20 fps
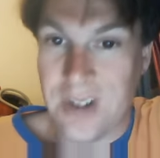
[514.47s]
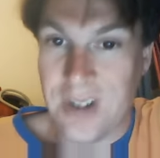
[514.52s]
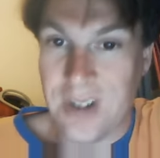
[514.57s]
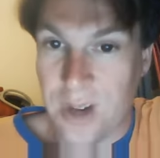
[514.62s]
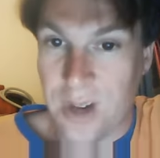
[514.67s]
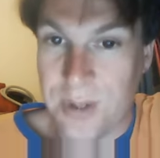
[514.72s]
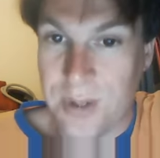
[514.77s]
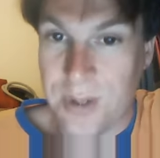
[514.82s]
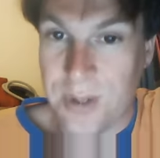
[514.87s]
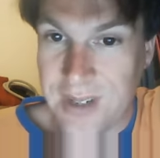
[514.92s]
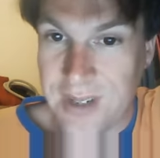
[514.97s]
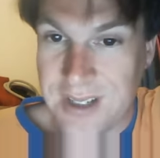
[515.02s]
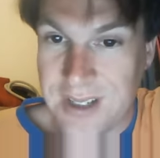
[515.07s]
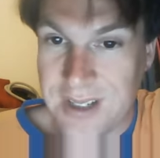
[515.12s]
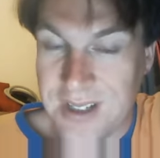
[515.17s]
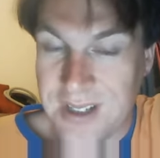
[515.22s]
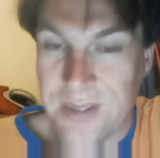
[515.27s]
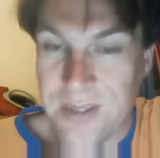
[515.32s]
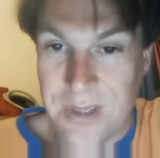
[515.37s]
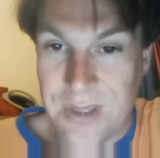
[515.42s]
a carbon credit
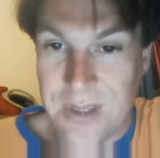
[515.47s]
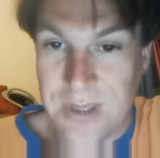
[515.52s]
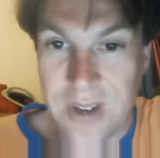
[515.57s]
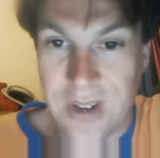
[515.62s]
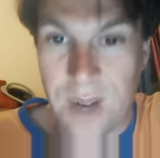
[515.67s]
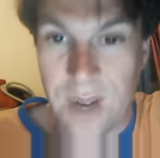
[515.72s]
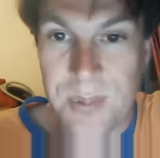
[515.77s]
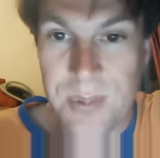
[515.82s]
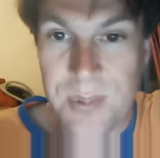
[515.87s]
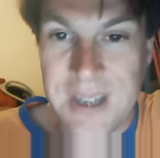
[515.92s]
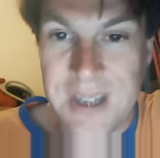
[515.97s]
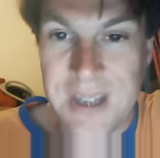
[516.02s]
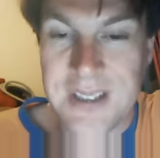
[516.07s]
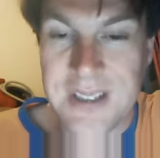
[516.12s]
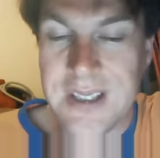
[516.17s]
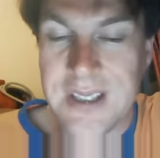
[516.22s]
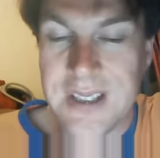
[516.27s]
system. It's carbon based.